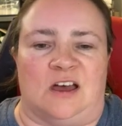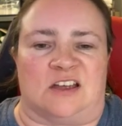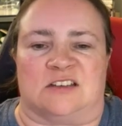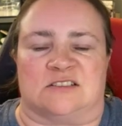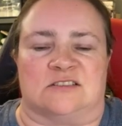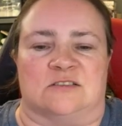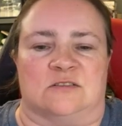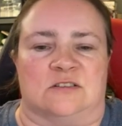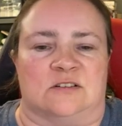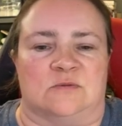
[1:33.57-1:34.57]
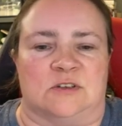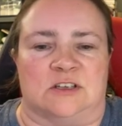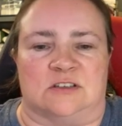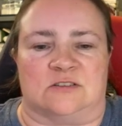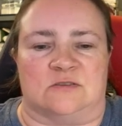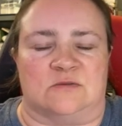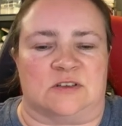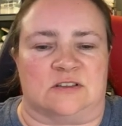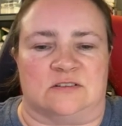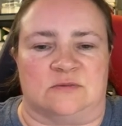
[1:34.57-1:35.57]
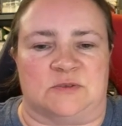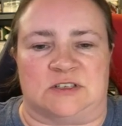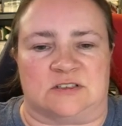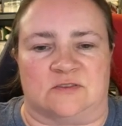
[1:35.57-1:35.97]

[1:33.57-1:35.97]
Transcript: I could just throw that away, throw away the little piece